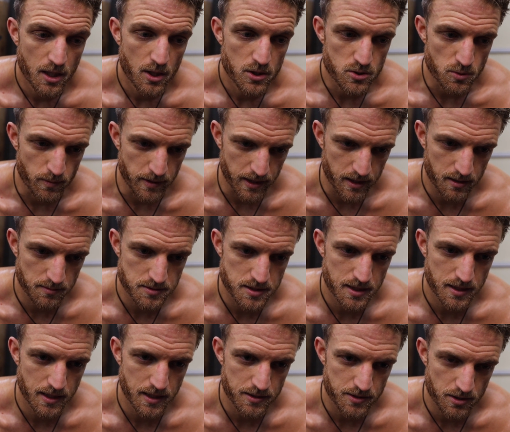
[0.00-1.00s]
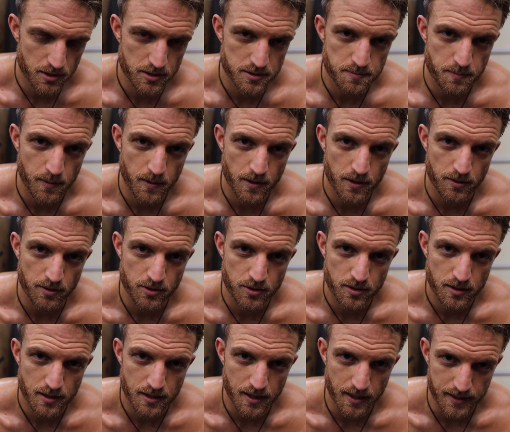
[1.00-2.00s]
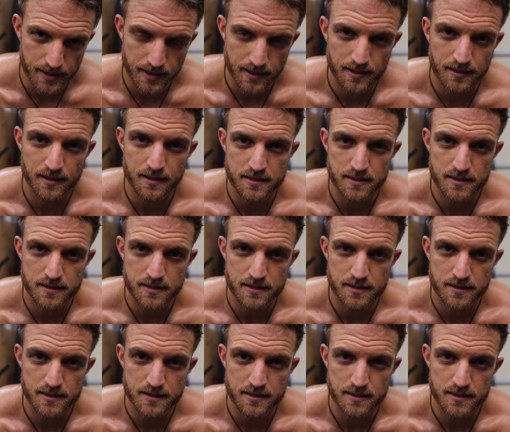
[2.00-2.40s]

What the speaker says: So when it comes to the endurance part, again,